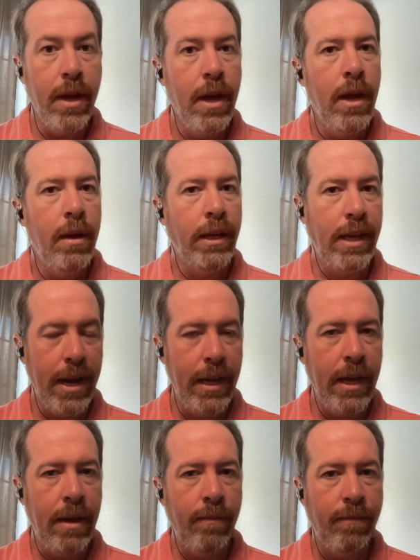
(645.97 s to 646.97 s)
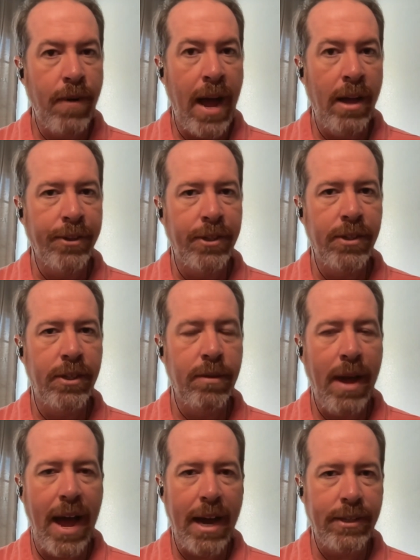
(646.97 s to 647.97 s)
getting file system
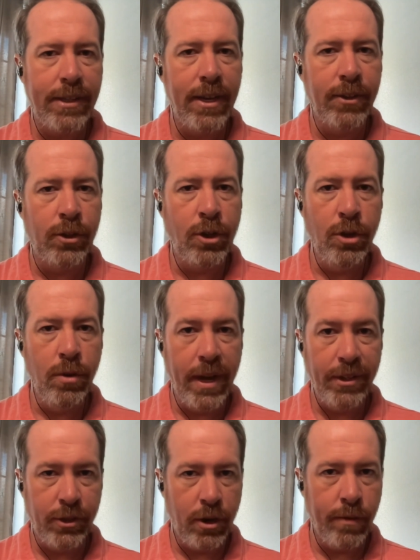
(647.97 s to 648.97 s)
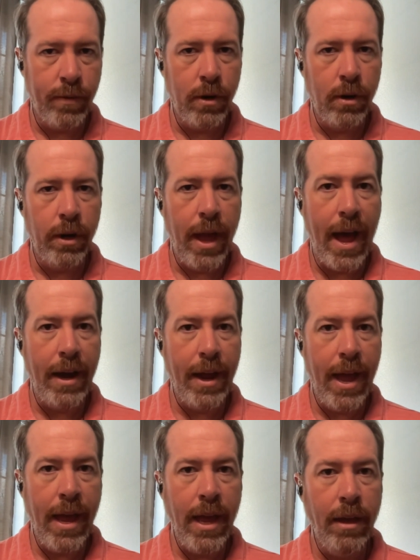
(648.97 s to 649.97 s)
access to a server at
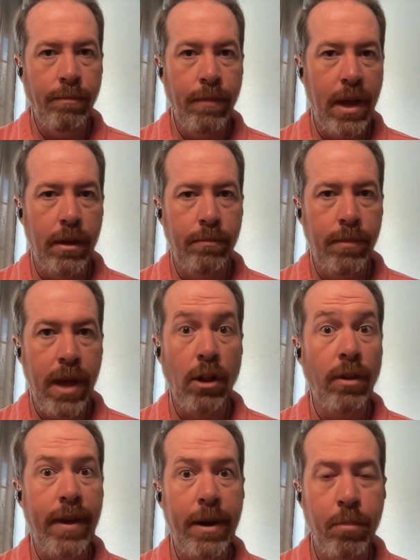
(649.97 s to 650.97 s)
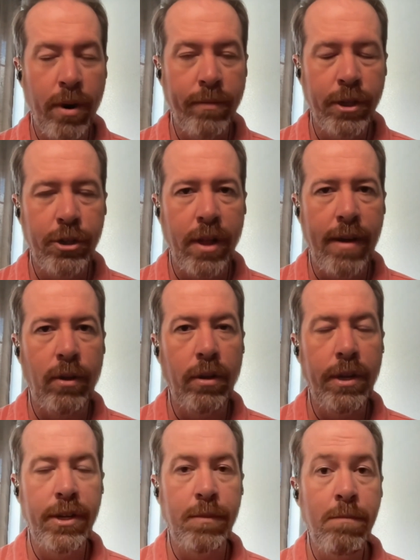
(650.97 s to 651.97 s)
a elevated privilege level
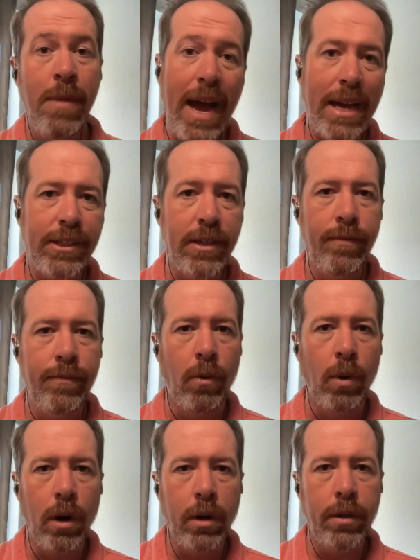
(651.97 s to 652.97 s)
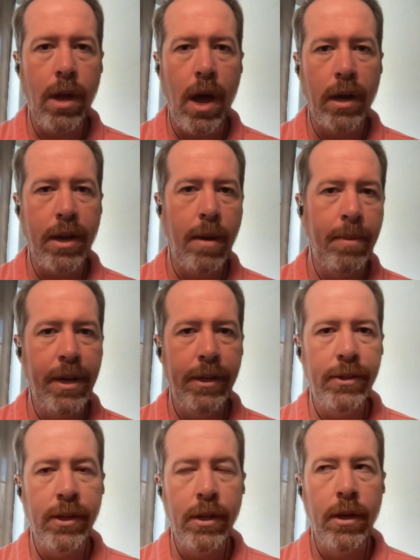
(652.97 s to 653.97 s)
is massive for
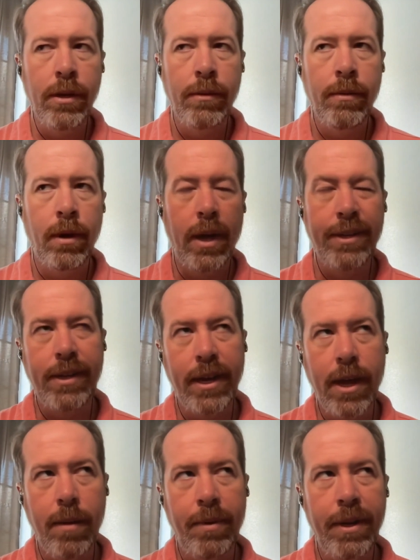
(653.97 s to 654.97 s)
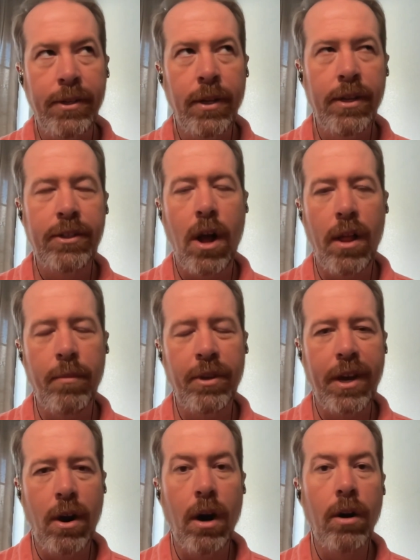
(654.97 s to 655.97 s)
companies. I say companies, let's call them what they
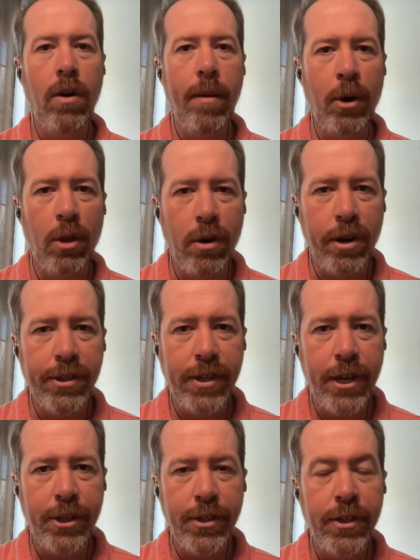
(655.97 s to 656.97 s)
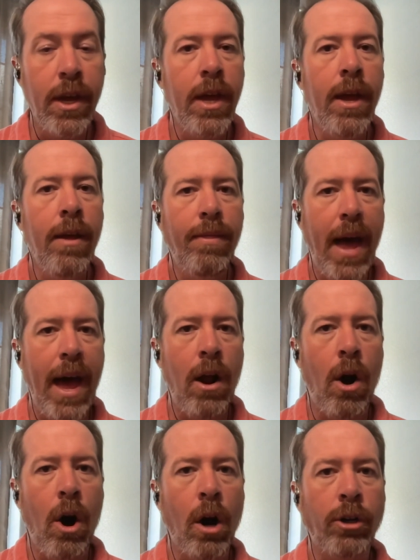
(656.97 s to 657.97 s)
are, criminal organizations that
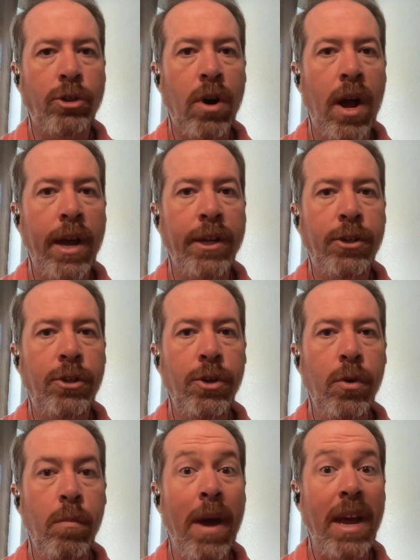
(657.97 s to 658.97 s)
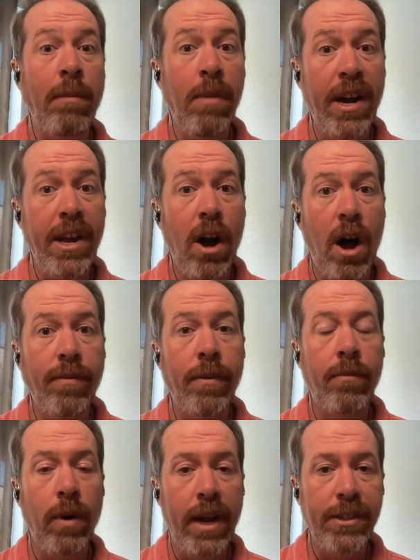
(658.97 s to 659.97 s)
are trying to make money off of
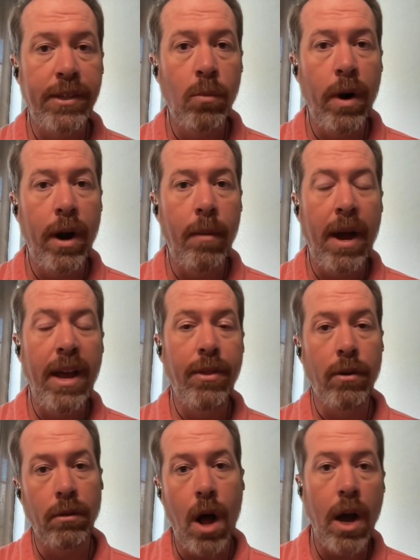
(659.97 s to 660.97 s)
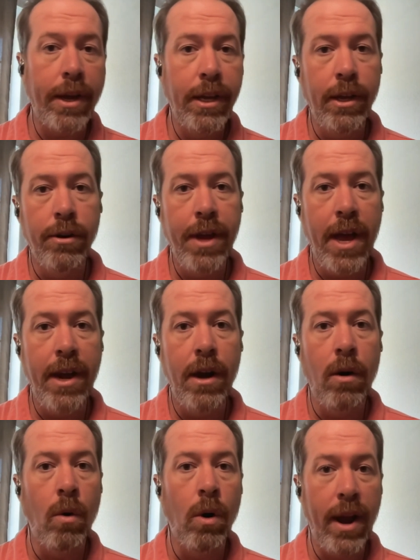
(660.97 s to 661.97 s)
ransomware by either locking your data
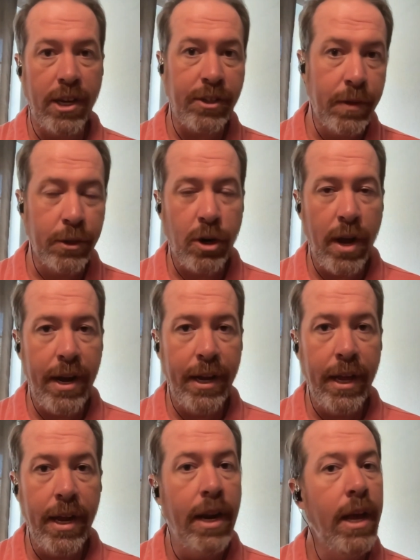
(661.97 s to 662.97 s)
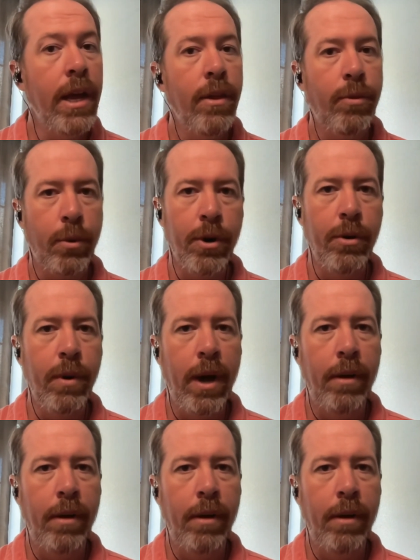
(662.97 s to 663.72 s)
or exfiltrating it through